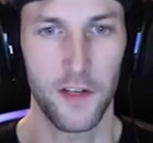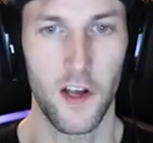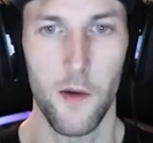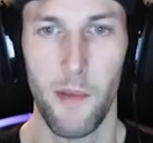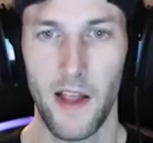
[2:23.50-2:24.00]
to
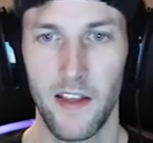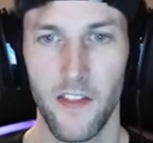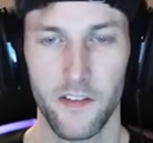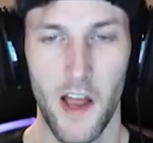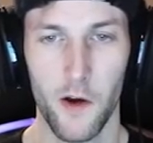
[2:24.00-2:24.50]
come back in
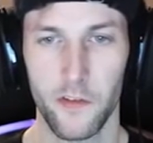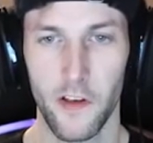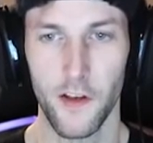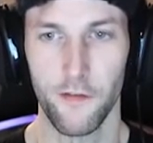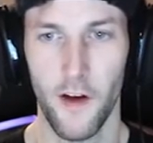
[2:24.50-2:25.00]
this house
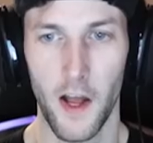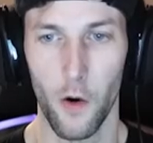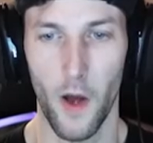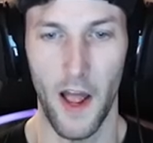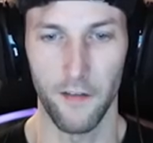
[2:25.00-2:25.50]
if I
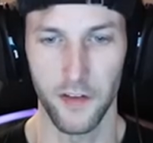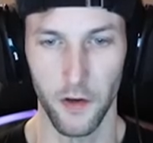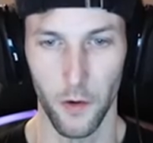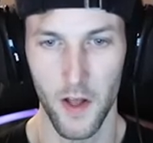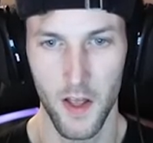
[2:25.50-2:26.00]
don't have
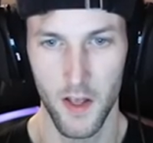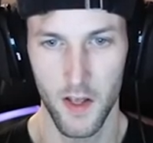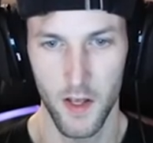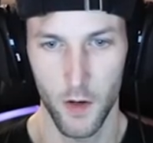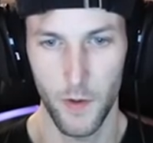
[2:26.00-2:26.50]
to.
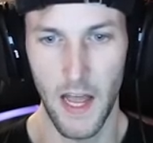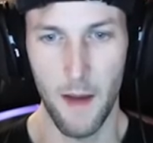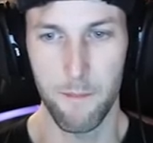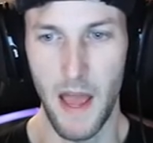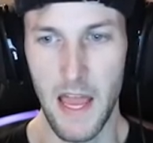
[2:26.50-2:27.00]
We
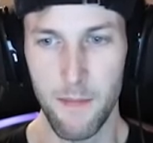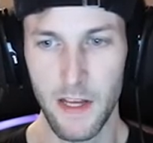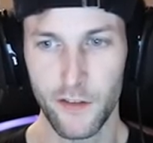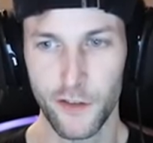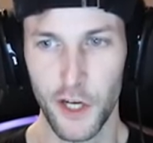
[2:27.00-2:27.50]
got
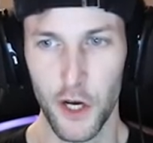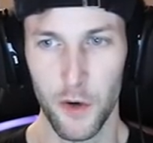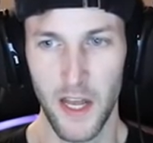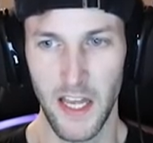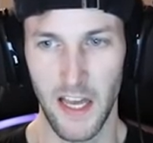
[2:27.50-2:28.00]
baby
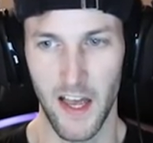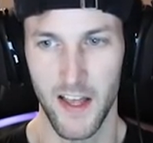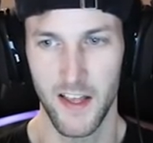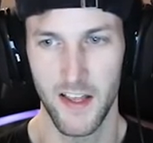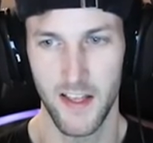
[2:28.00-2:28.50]
Stewie.
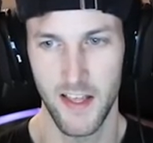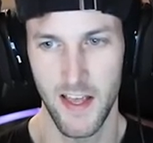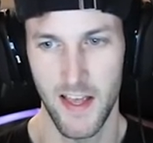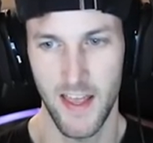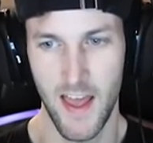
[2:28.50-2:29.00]

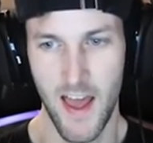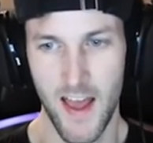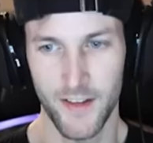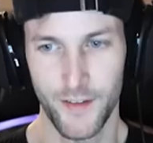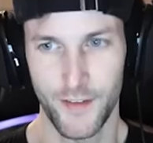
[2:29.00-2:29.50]

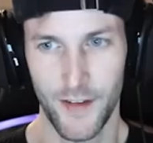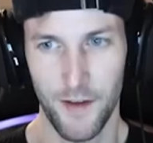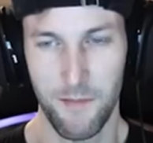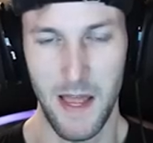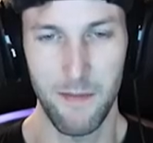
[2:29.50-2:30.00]
Yes,
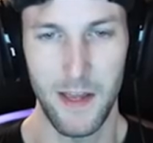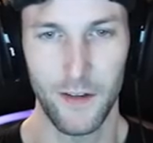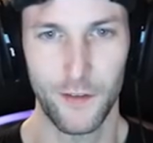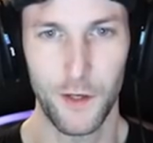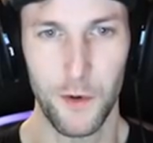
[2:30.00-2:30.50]
baby
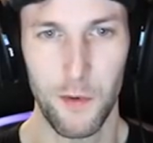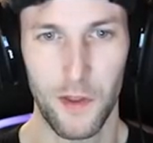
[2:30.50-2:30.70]
Stewie